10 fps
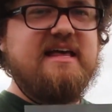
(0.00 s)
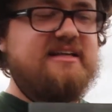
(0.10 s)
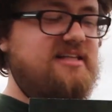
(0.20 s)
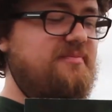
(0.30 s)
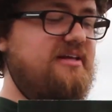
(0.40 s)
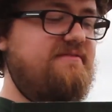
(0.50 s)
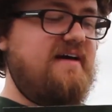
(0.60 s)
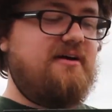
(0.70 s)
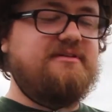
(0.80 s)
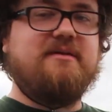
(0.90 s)
It's typically
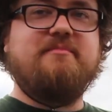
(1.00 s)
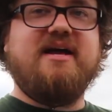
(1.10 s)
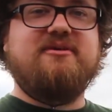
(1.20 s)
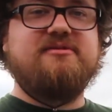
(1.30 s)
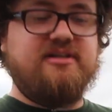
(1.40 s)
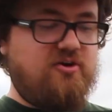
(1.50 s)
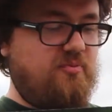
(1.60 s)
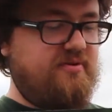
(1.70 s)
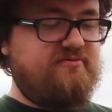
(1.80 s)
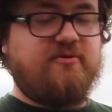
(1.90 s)
found in meadows and
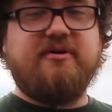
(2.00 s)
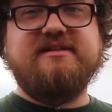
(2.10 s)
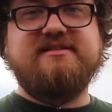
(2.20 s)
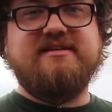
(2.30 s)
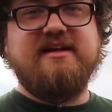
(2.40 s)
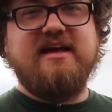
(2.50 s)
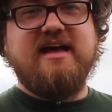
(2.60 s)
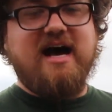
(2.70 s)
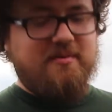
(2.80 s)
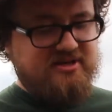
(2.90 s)
open forest.
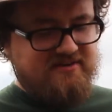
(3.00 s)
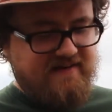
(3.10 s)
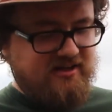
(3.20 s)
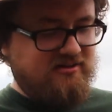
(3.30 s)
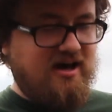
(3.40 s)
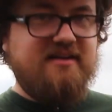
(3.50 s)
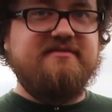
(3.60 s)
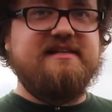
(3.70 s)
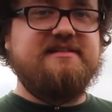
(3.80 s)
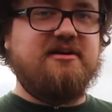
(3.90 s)
You can find a lot
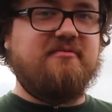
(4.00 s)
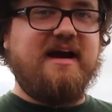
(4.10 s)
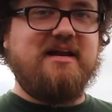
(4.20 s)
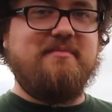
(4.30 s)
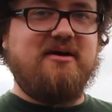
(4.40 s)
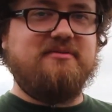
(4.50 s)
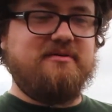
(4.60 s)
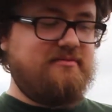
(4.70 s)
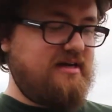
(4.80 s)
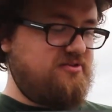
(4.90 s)
of these near Riding
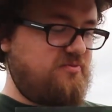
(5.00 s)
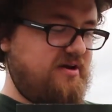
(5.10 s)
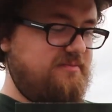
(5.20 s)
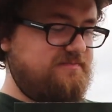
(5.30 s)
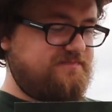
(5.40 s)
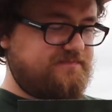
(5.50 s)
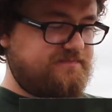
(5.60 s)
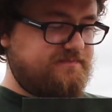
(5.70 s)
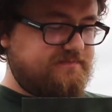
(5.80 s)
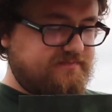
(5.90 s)
Mountain as well.
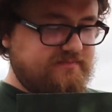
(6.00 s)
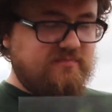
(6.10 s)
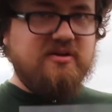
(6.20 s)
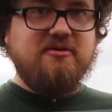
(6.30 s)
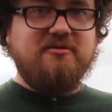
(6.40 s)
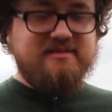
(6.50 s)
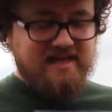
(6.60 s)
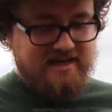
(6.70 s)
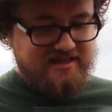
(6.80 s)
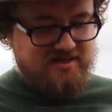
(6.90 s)
What's
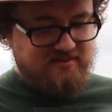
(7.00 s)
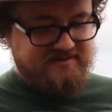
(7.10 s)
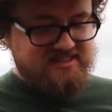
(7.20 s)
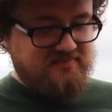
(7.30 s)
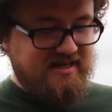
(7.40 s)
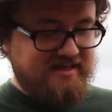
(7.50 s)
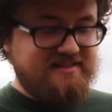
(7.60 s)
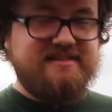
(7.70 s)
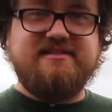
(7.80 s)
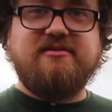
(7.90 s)
kind of neat about this plant
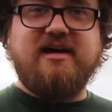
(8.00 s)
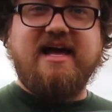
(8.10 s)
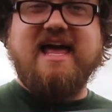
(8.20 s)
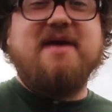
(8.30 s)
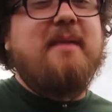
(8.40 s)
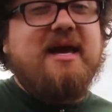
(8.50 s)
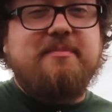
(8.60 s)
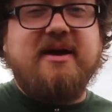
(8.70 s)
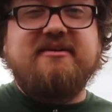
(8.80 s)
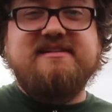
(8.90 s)
is it's a
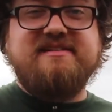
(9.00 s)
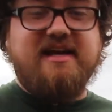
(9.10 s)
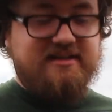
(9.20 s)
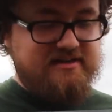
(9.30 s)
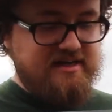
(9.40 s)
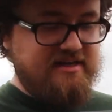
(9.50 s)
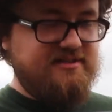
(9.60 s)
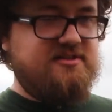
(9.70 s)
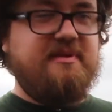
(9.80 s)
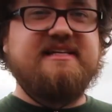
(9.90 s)
hemiparasite,
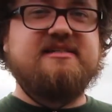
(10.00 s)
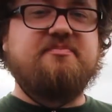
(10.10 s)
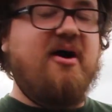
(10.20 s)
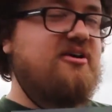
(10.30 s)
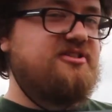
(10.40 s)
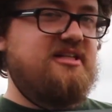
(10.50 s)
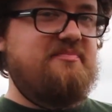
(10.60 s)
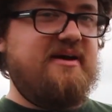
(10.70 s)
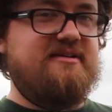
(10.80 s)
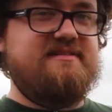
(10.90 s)
so meaning it's partially
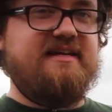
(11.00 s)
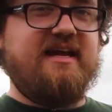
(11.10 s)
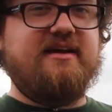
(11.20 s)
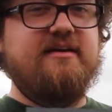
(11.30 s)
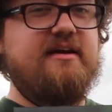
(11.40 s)
parasitic.